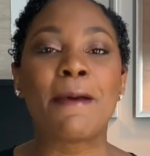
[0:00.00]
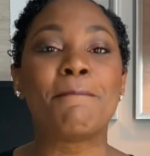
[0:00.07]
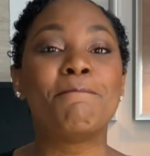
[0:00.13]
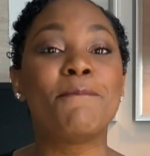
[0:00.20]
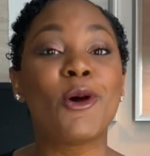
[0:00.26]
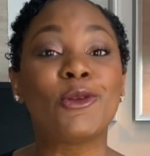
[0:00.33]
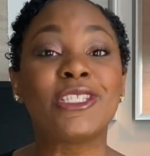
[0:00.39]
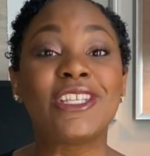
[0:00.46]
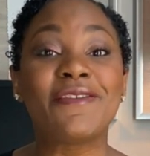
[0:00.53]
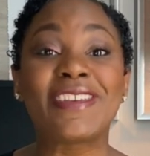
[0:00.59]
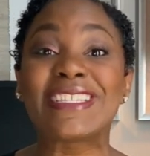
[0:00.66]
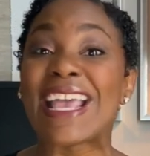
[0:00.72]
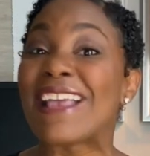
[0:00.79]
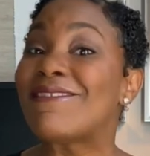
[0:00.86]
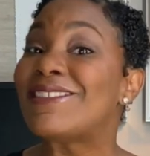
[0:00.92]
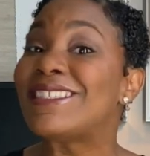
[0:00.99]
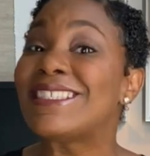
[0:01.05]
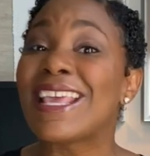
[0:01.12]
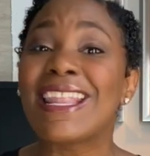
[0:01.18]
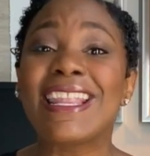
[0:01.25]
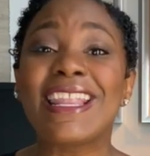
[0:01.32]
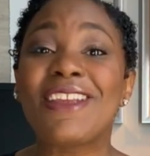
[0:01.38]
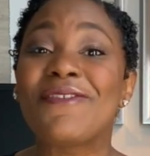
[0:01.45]
most of us have
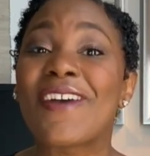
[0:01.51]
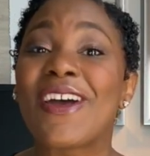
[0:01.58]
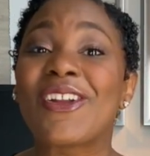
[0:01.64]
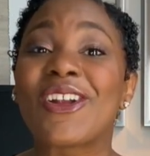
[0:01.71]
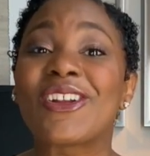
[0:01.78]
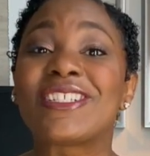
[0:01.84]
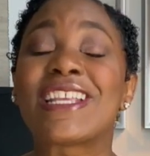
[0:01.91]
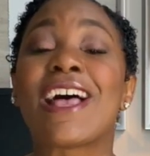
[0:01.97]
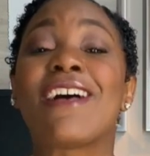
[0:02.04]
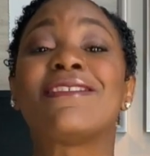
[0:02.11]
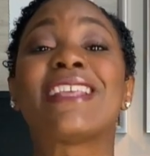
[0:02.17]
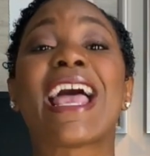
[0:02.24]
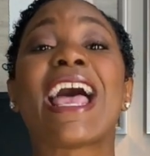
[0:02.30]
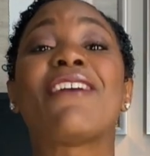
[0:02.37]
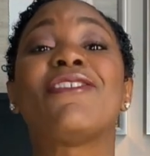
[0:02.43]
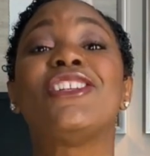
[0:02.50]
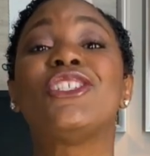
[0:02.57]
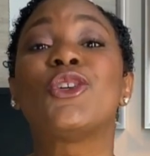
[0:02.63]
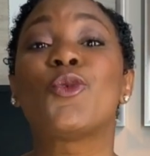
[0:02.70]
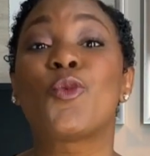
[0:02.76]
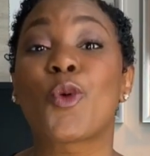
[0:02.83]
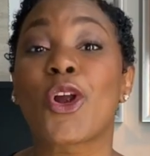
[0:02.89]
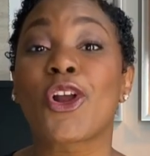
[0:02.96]
suddenly found ourselves having to
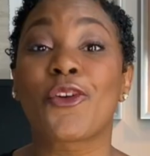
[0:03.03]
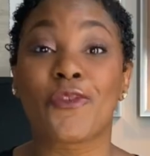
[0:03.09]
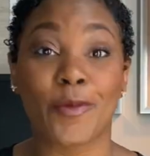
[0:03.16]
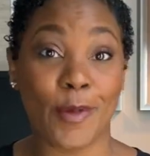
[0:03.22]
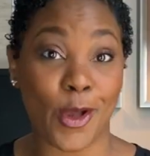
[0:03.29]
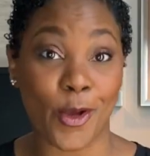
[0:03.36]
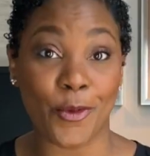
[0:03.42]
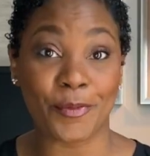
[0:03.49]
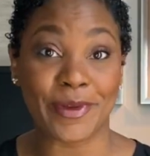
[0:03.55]
work from home.